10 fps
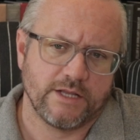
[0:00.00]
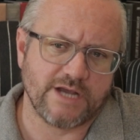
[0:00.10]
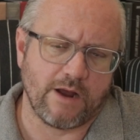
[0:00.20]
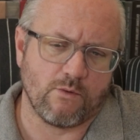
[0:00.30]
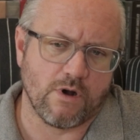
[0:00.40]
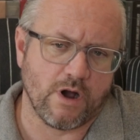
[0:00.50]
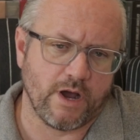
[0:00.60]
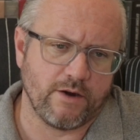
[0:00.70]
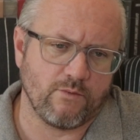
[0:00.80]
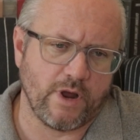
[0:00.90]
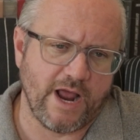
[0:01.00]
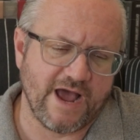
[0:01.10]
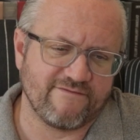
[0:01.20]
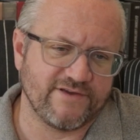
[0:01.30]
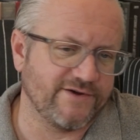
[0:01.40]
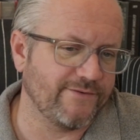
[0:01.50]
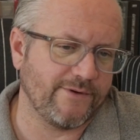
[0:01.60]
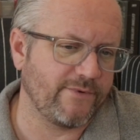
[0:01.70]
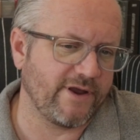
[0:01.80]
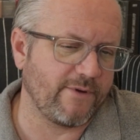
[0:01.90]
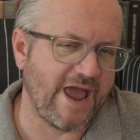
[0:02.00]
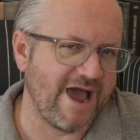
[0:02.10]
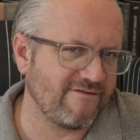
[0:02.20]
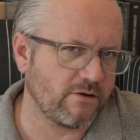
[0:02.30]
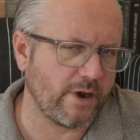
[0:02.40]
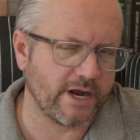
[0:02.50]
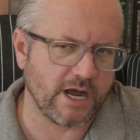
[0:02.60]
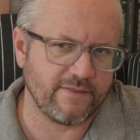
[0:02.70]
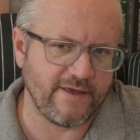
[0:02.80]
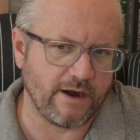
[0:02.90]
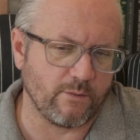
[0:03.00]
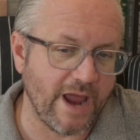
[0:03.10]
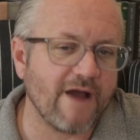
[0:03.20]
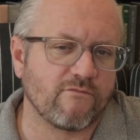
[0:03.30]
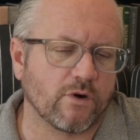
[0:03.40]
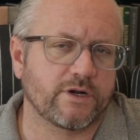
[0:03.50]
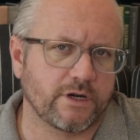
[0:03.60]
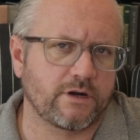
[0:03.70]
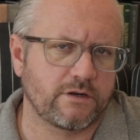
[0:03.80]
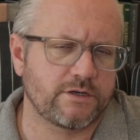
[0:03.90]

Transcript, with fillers: Taiwan, what have you, we haven't quite got there. We have work to